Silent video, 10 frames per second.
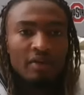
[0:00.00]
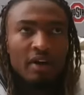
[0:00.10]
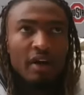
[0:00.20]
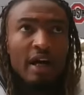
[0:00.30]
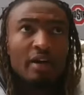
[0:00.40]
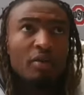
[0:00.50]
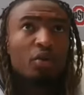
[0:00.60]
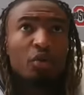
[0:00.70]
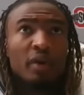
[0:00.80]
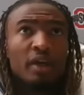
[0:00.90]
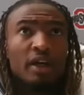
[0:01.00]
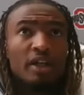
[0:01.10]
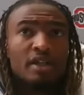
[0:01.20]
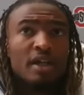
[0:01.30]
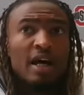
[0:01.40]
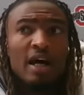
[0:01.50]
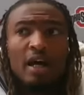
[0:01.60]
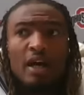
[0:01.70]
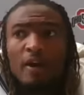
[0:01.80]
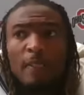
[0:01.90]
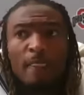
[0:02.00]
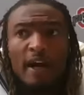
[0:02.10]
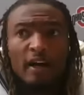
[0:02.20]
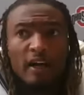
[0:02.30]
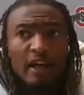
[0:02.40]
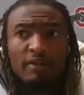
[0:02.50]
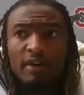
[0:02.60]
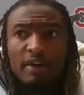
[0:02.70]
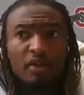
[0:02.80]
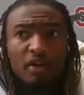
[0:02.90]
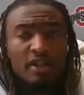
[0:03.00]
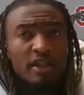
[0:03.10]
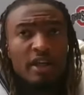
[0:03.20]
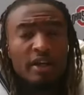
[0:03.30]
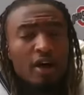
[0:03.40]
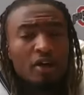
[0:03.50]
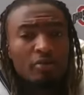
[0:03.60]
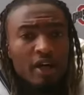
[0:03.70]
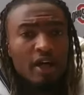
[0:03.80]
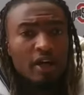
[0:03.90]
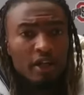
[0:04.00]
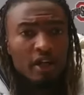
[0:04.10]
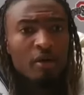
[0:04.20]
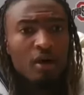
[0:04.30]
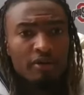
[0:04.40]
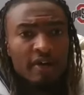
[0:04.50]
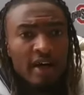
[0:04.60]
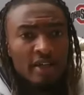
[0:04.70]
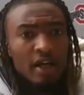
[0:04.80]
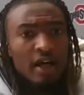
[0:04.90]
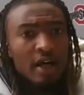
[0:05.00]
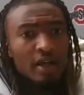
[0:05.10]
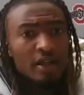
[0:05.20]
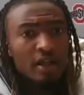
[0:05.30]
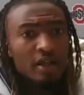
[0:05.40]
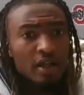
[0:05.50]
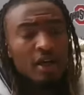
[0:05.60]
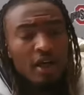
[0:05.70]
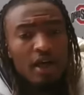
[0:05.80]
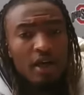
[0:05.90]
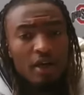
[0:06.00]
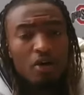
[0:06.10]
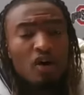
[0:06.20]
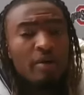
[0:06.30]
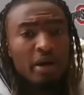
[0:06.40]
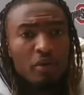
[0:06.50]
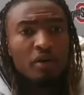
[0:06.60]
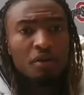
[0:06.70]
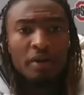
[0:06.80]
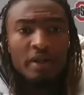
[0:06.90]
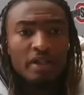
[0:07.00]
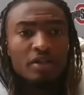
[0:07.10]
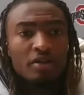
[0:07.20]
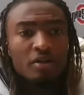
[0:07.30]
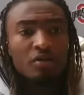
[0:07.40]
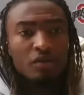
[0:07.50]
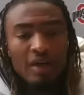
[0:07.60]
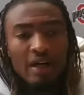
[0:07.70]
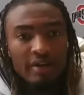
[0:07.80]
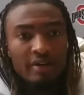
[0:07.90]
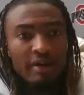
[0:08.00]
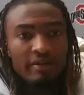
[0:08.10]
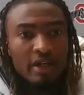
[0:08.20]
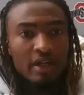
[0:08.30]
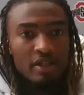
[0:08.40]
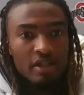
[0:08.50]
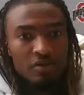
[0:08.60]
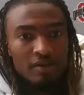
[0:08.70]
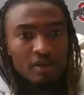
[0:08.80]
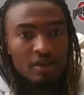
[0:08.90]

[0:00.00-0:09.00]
They got three in the slot. They got 11, 13. All of them are kind of deep ball, fast guys. And the quarterback will throw it. So we'll have definitely have a challenge this week.